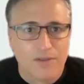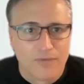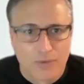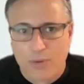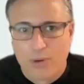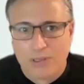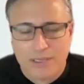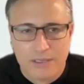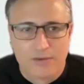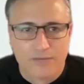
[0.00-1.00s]
thorough
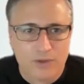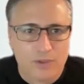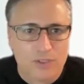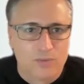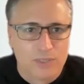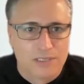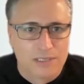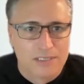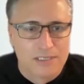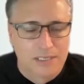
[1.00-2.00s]
interviews with
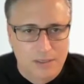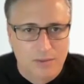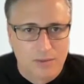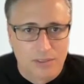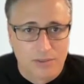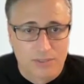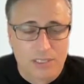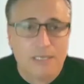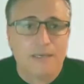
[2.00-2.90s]
stakeholders